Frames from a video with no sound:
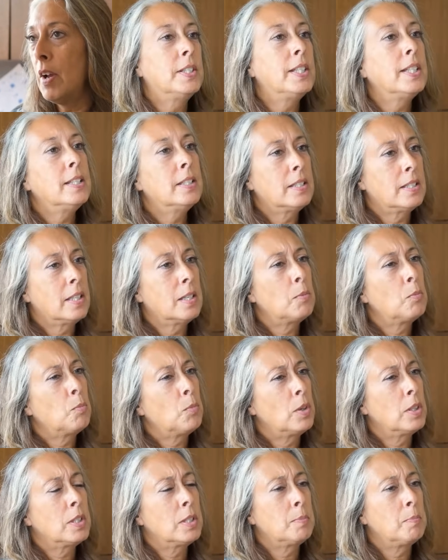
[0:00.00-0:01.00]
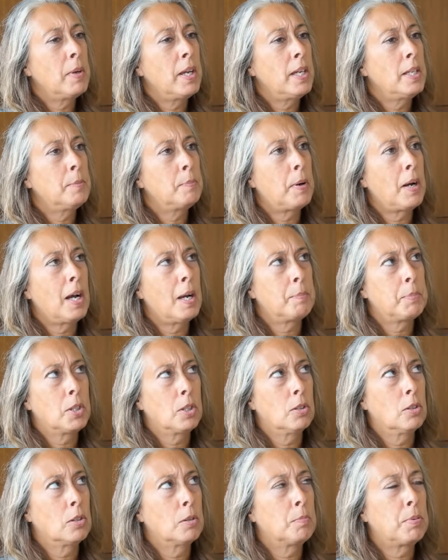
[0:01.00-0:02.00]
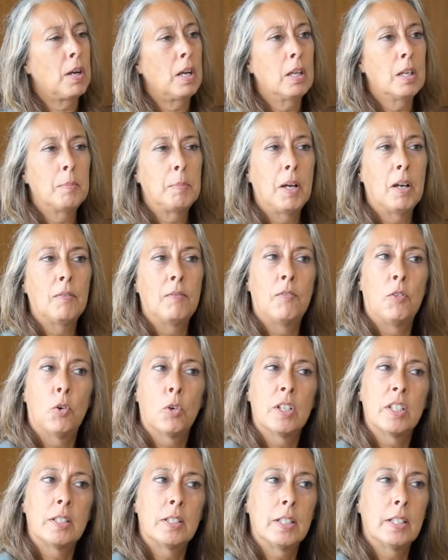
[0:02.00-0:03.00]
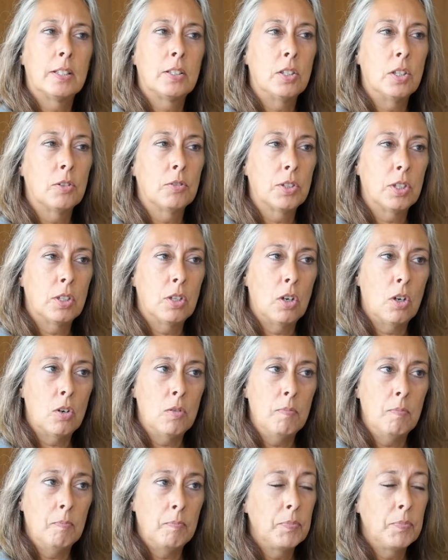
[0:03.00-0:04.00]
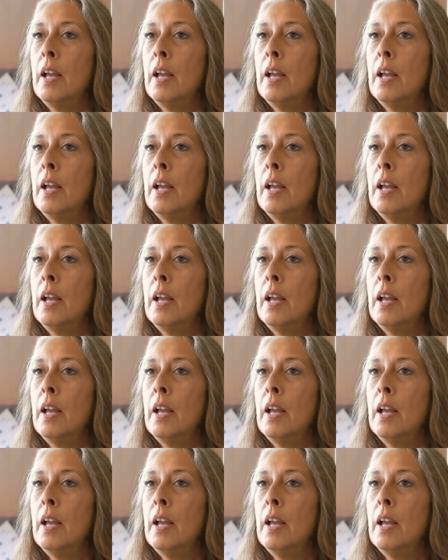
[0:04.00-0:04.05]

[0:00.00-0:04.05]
DCIM was made popular probably about 4 to 6 years ago,